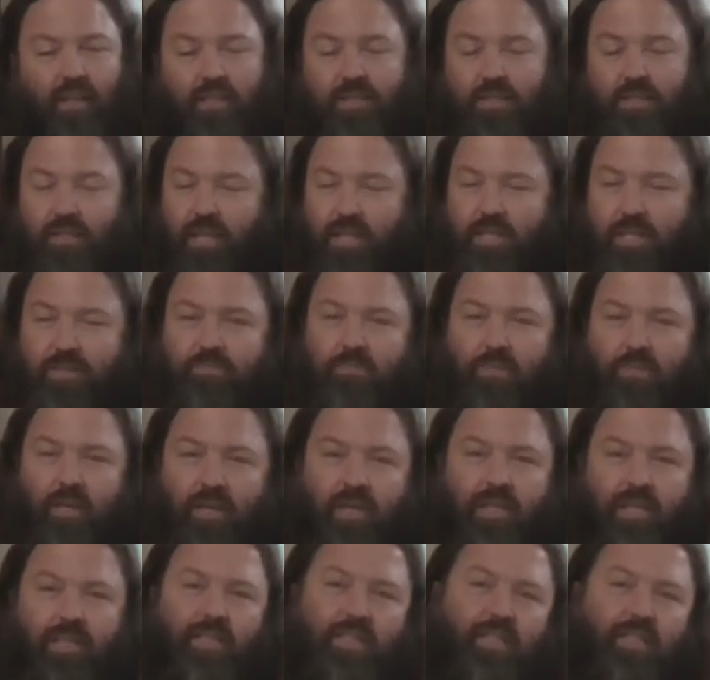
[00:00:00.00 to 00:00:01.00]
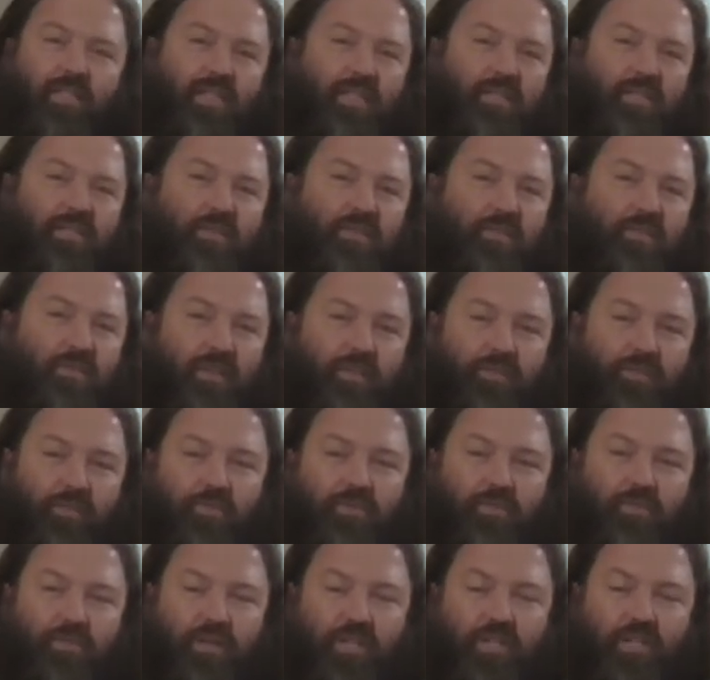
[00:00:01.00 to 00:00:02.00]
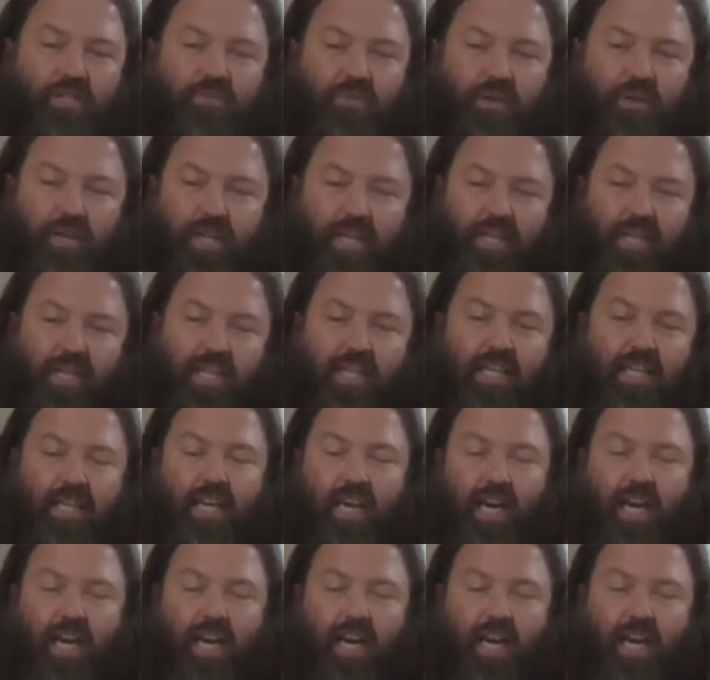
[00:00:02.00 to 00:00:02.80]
So that's my success story from 2020.